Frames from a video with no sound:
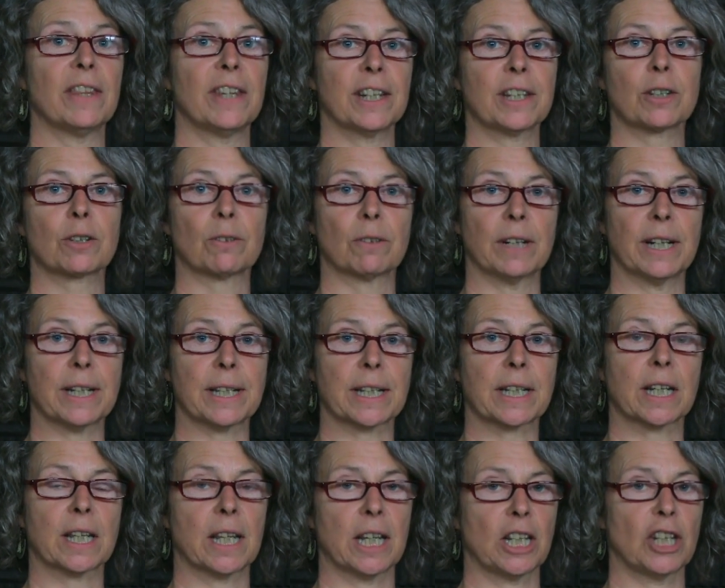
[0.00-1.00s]
this
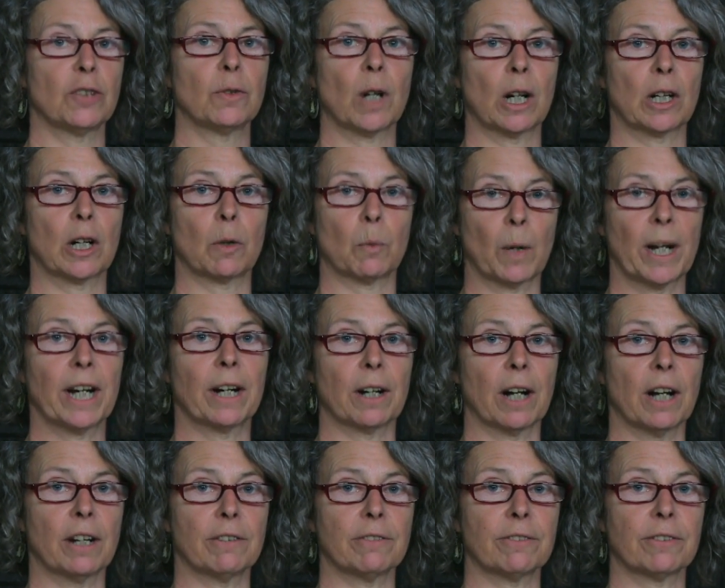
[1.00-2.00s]
risk that you are aware
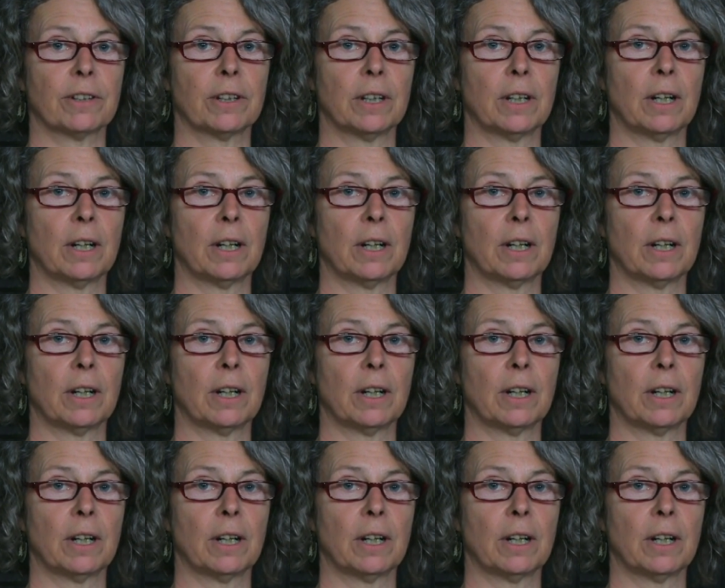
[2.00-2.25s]
of,